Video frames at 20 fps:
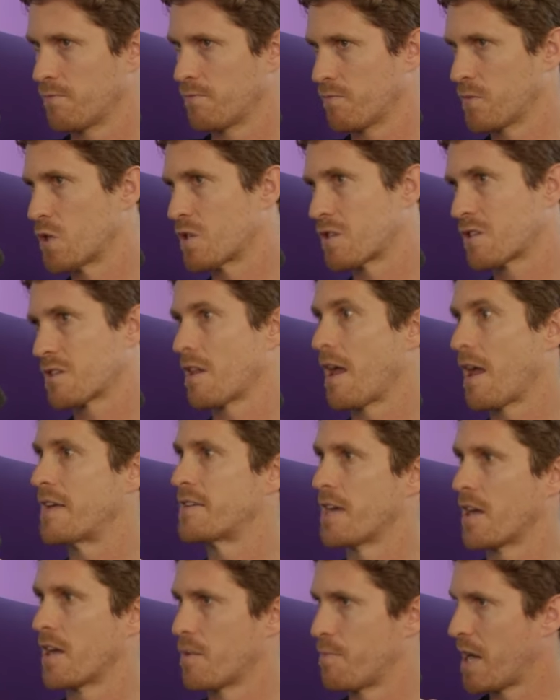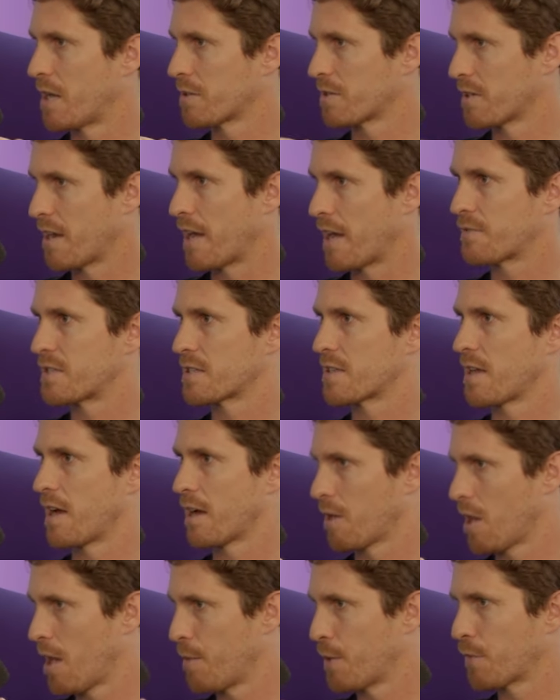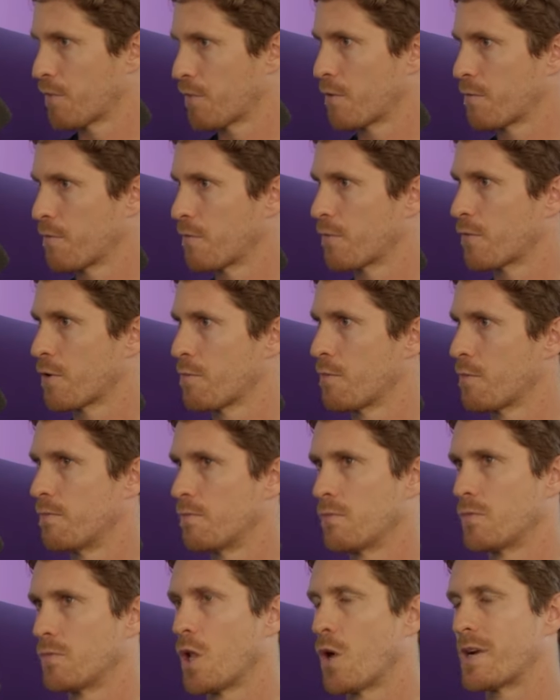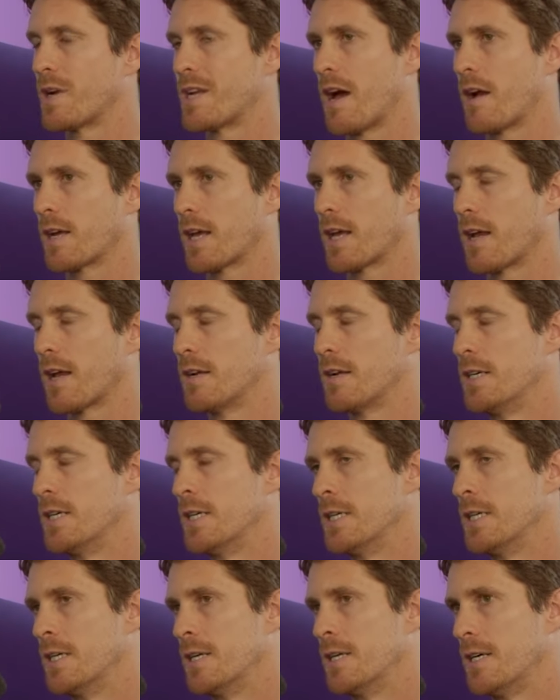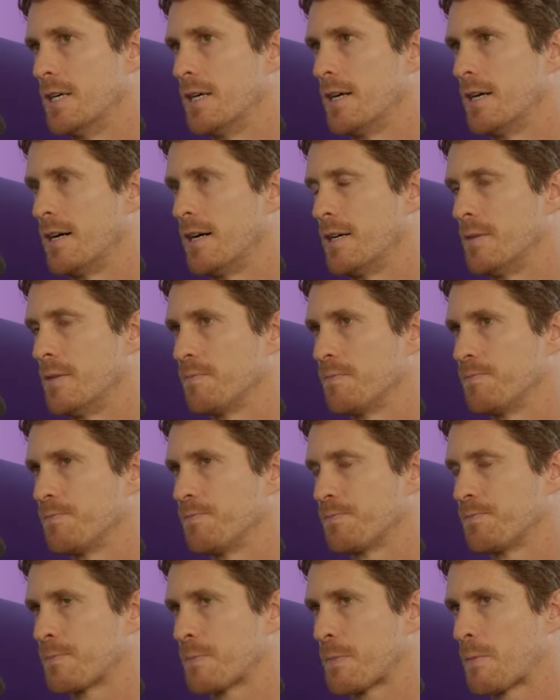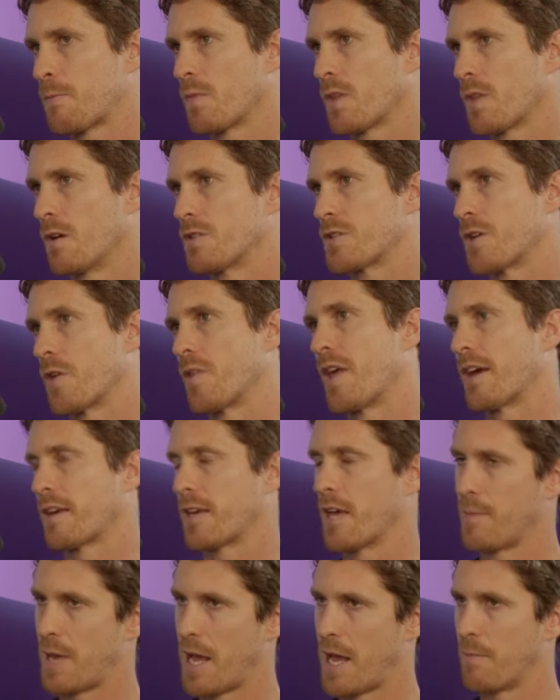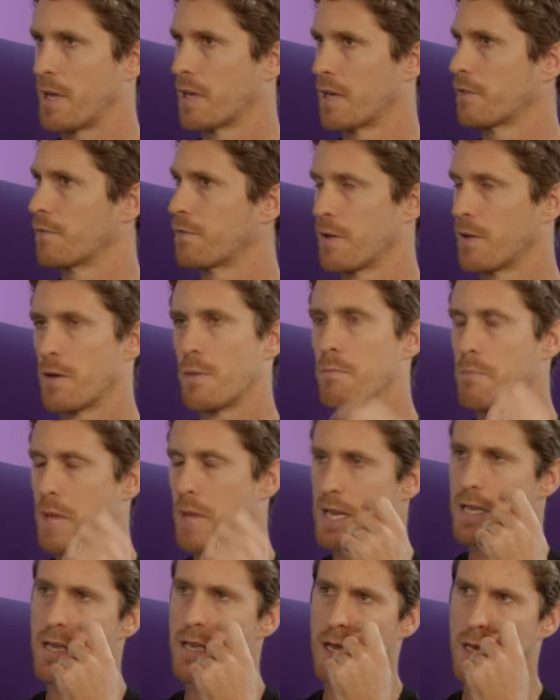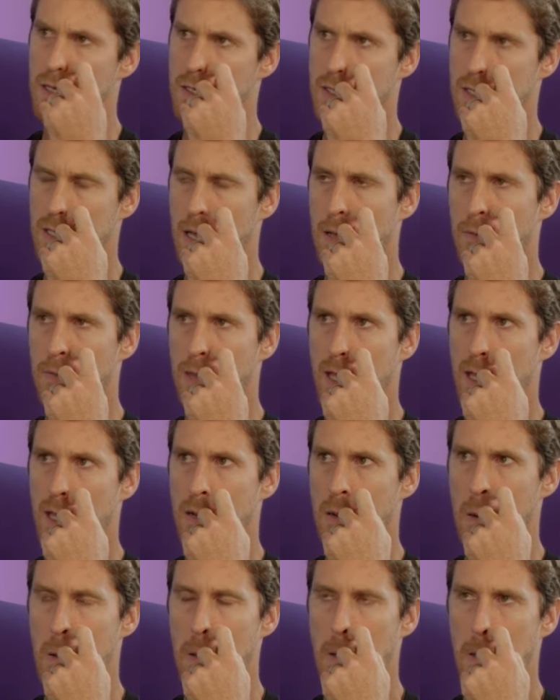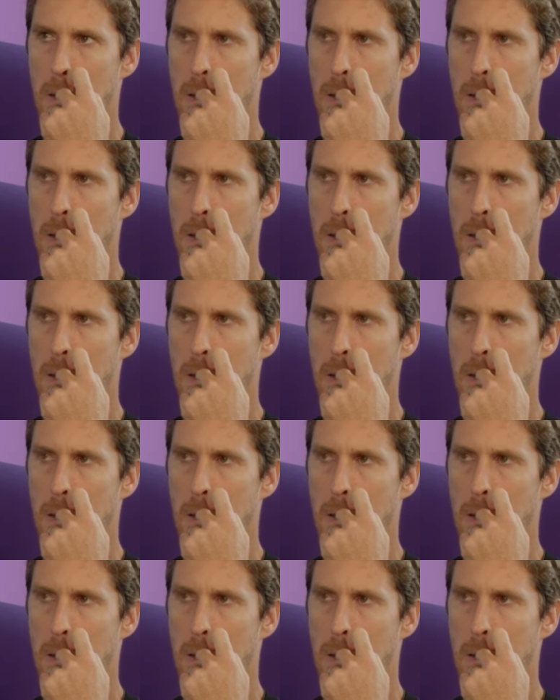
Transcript: you slide down the mountain, have to start climbing from lower down again. So that kept happening for many years. And then